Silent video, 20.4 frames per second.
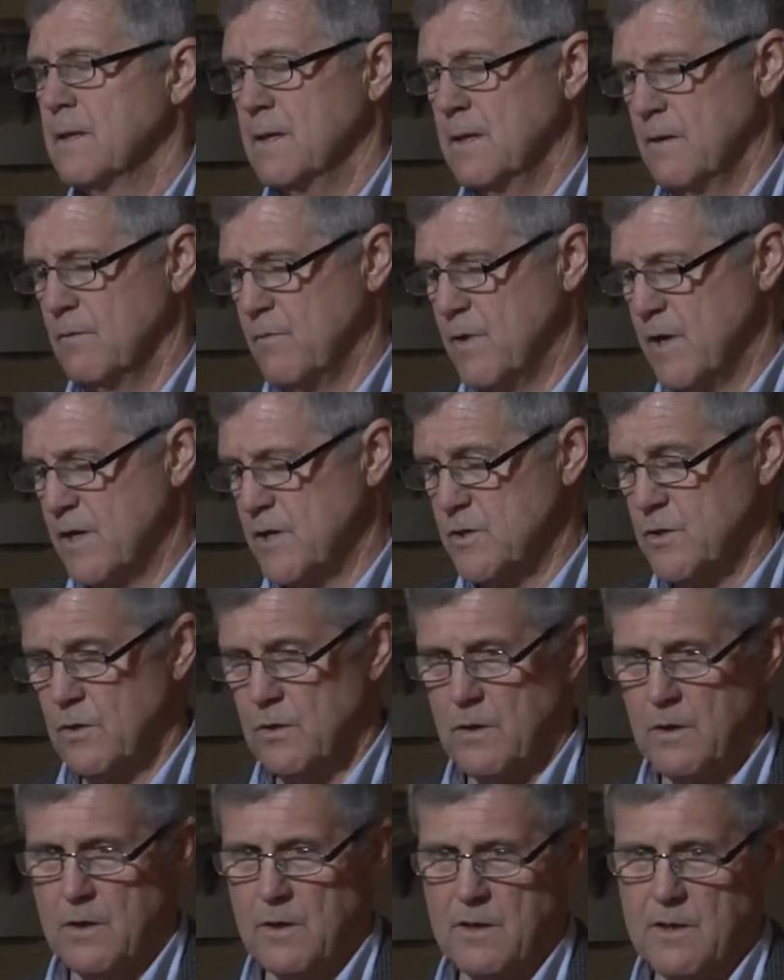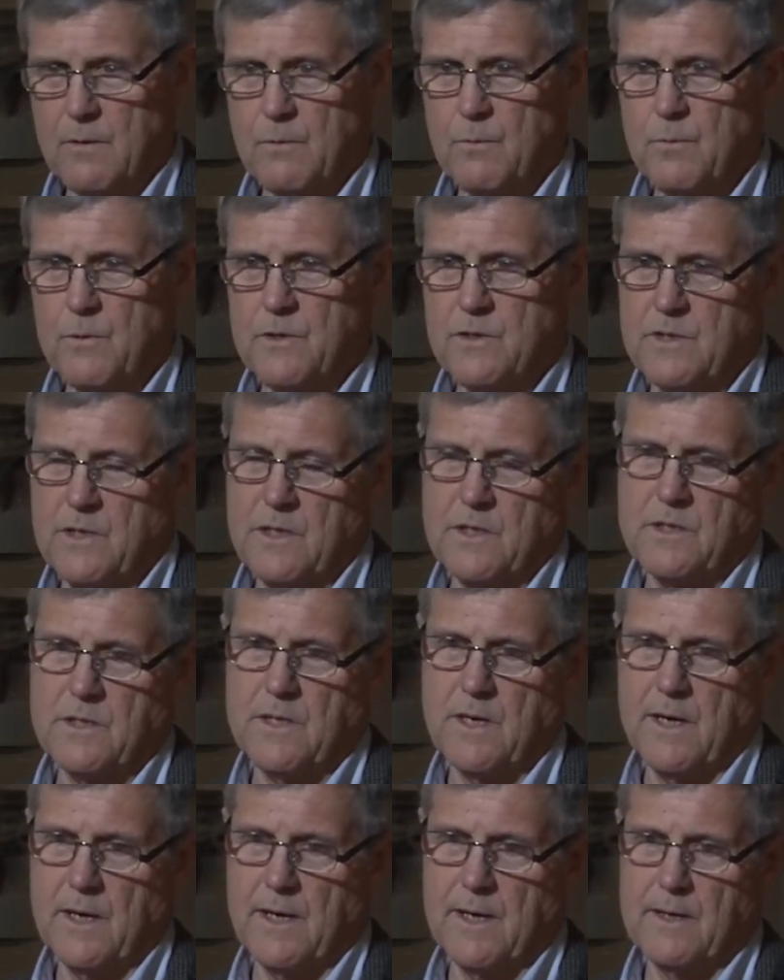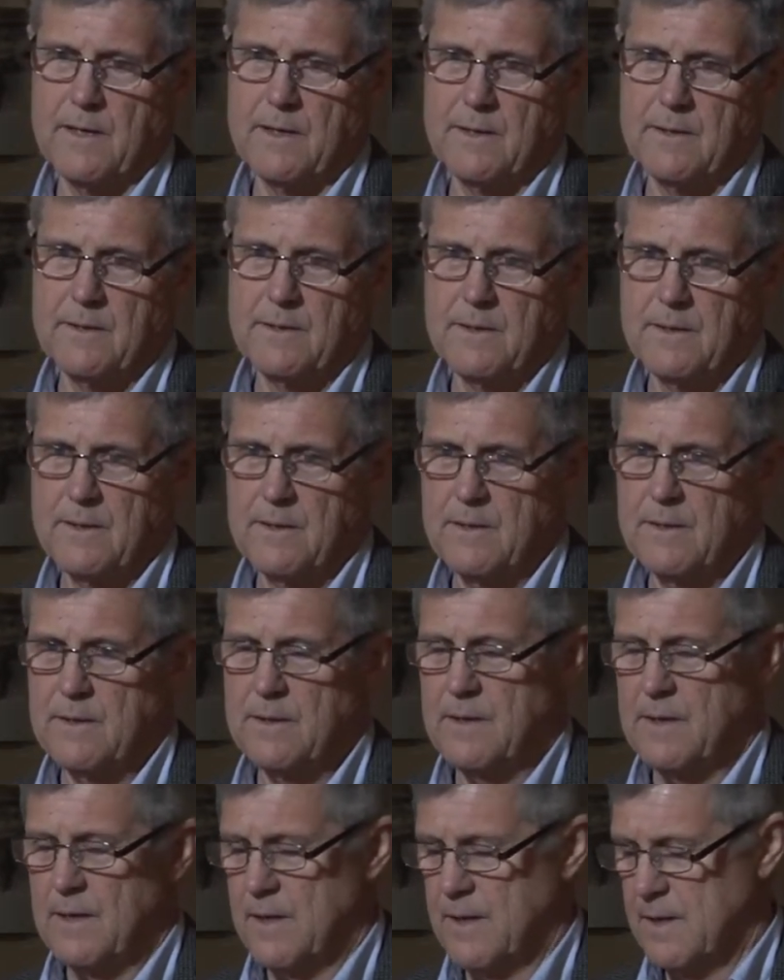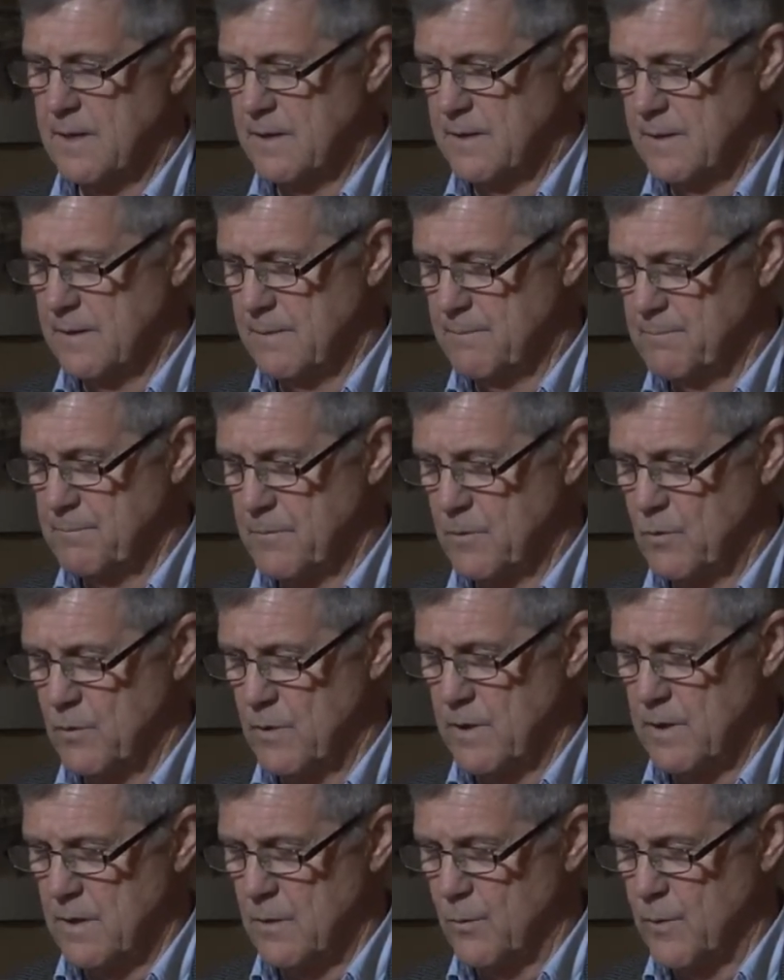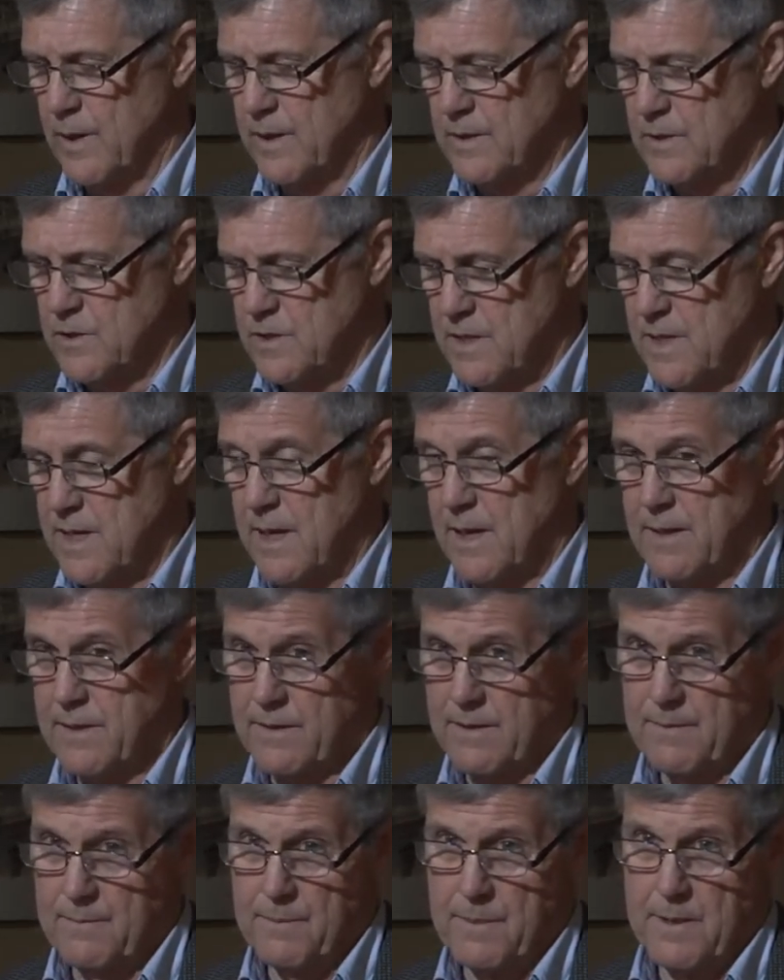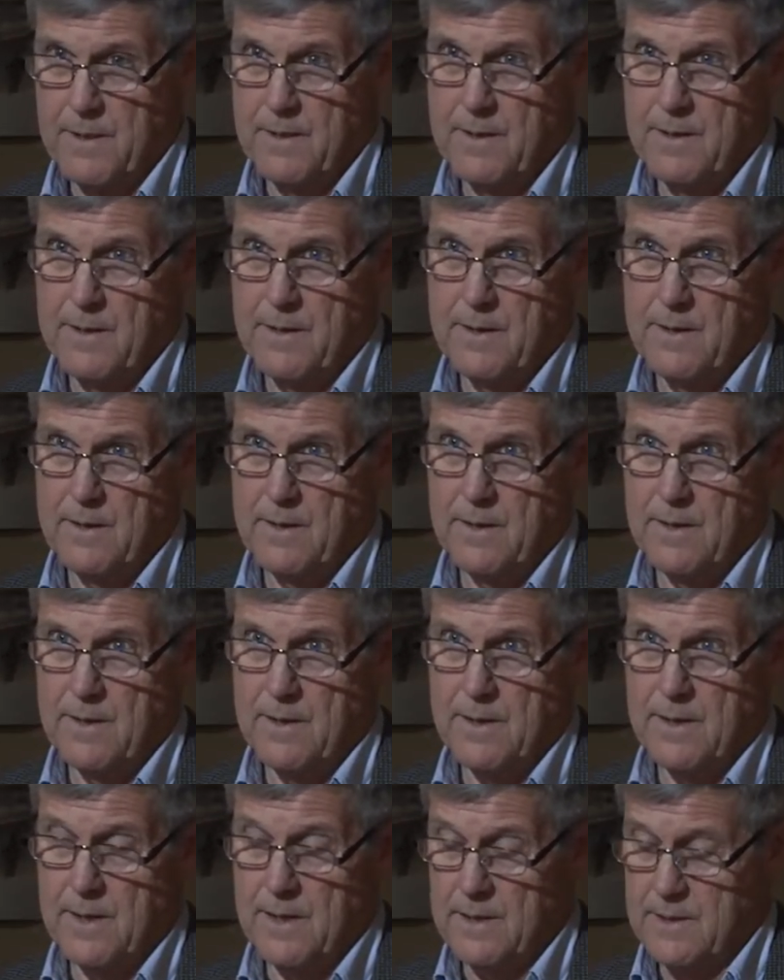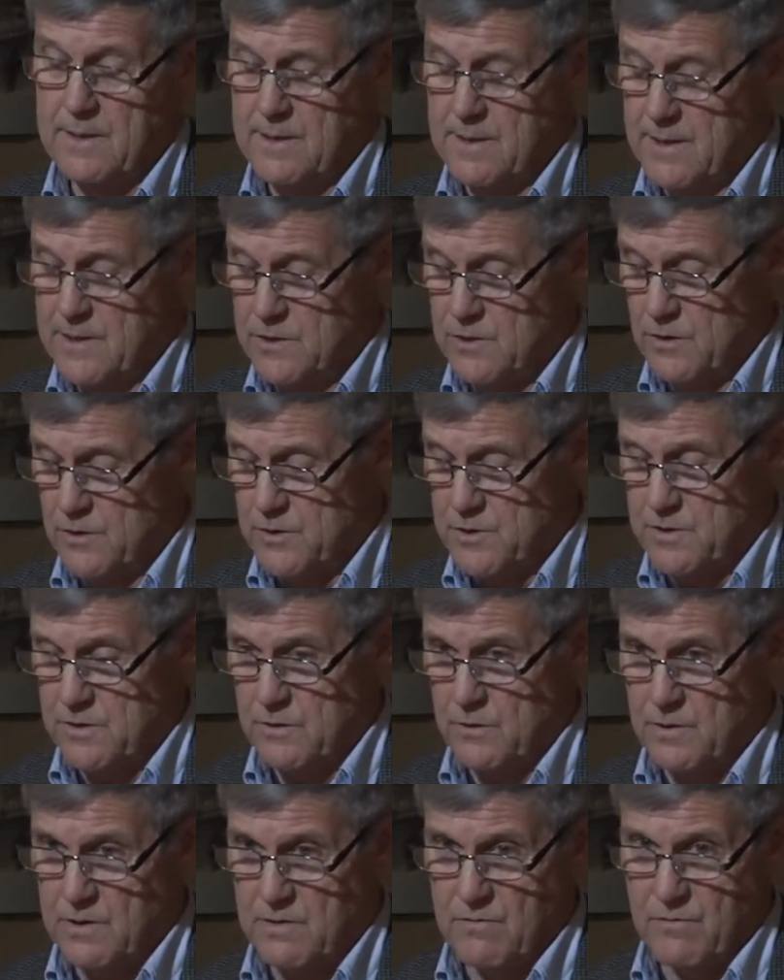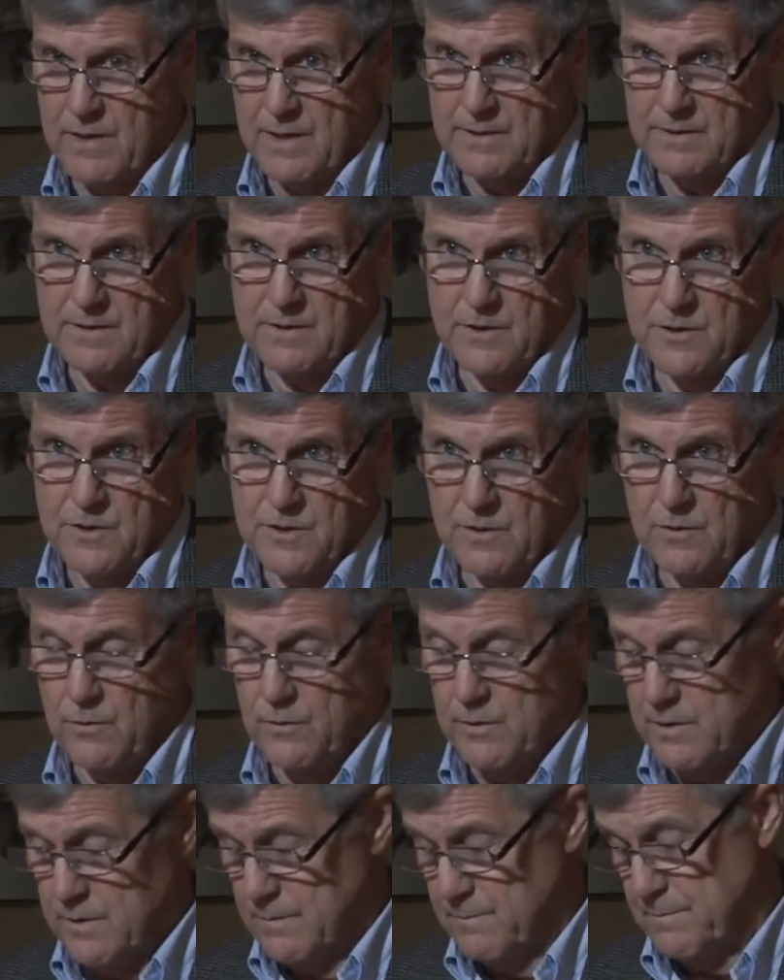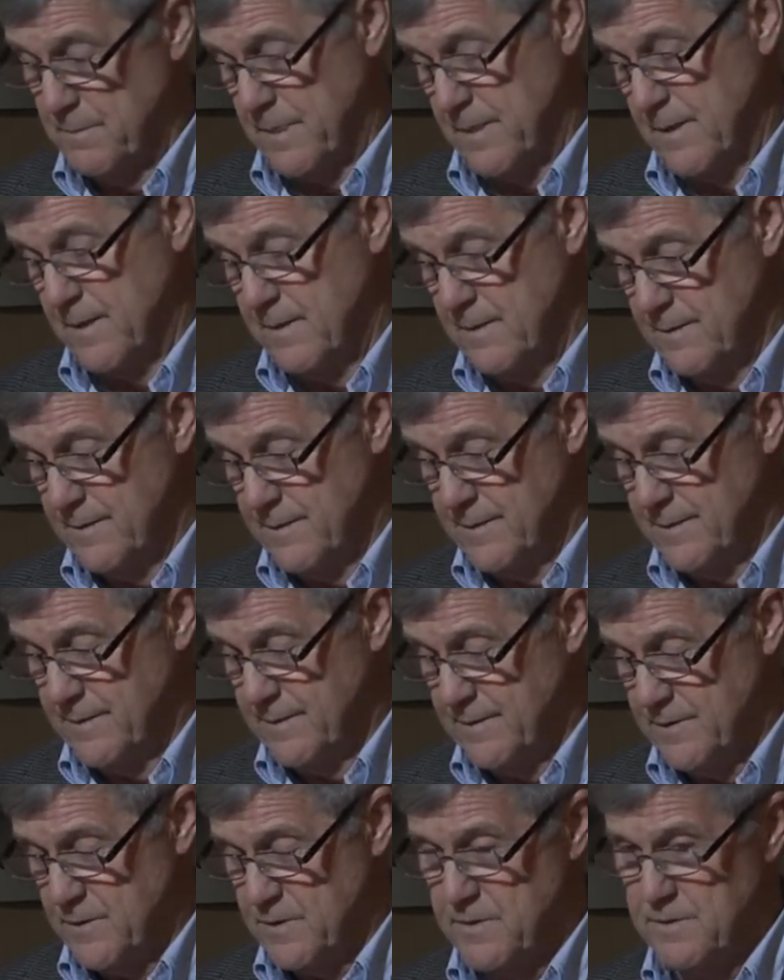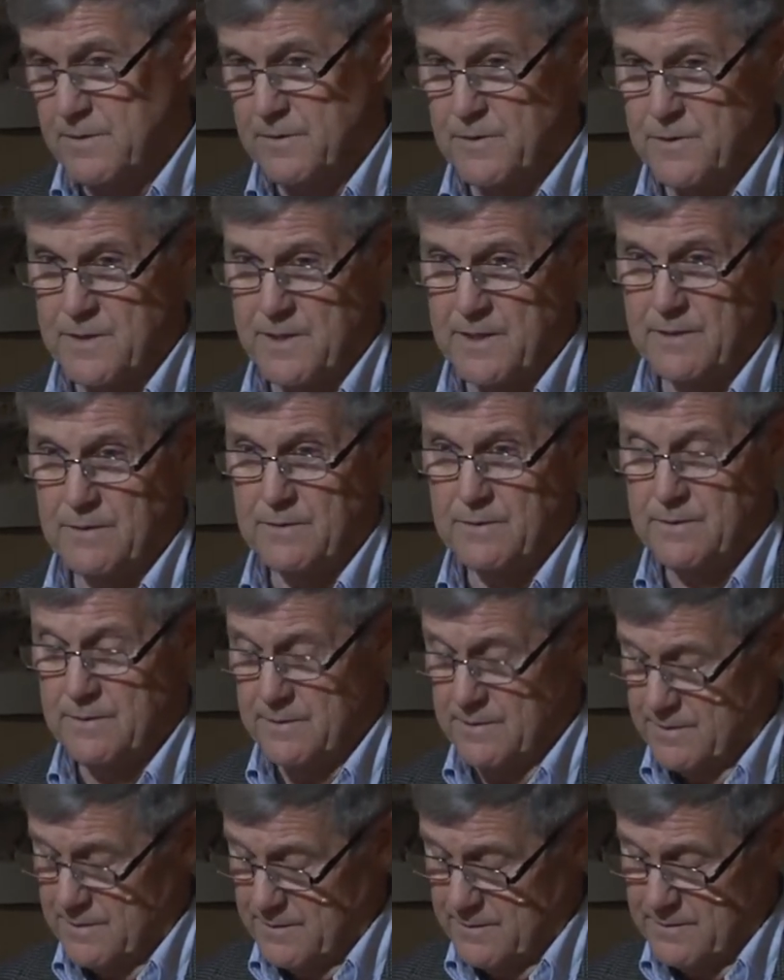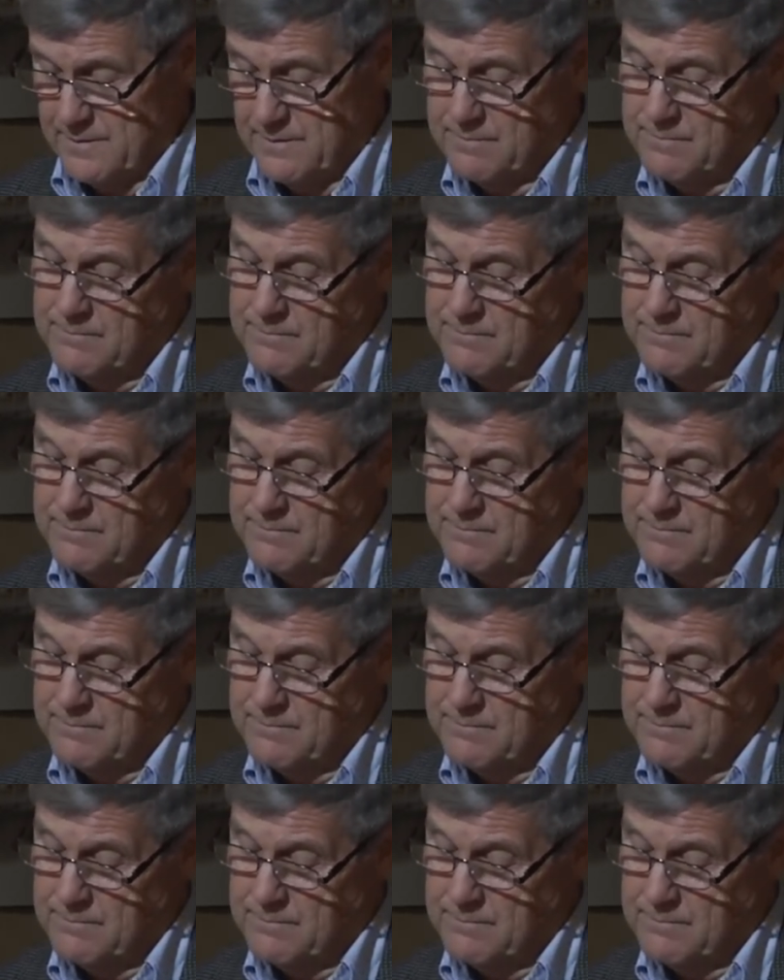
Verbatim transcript: of a dog which has died a uh, quite a horrendous death uh, and has also infected its owner, and as it turns out, uh,